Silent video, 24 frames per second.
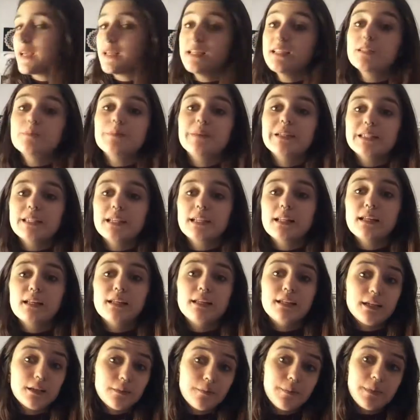It is basically
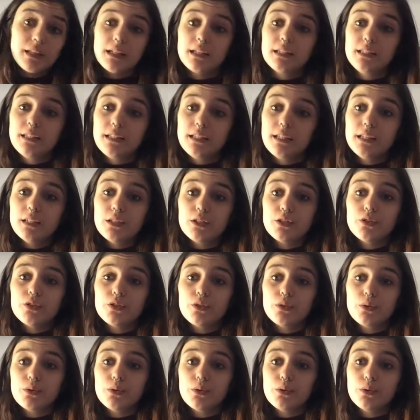the ability
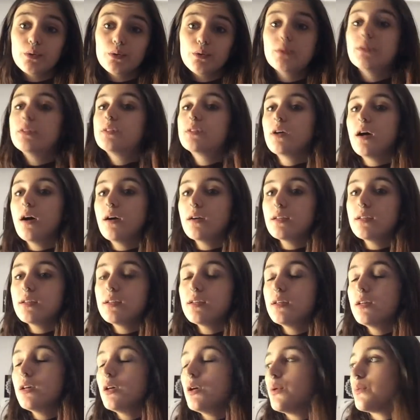to talk
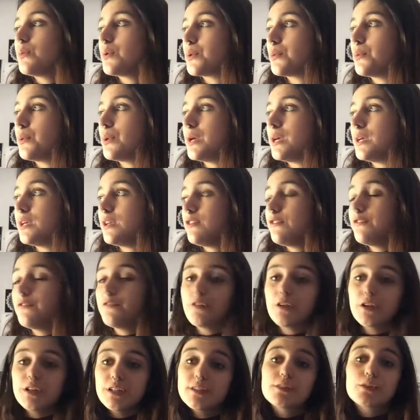when we
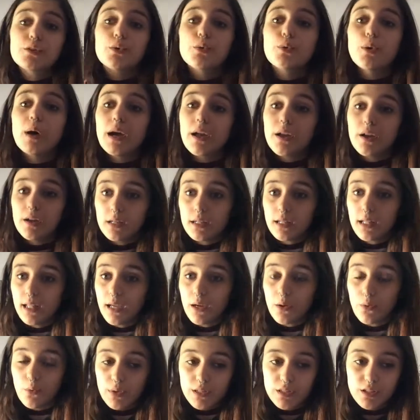first acquire a
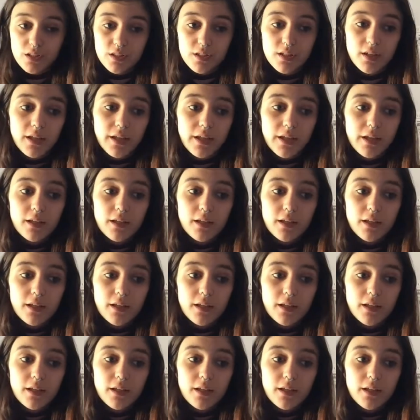language.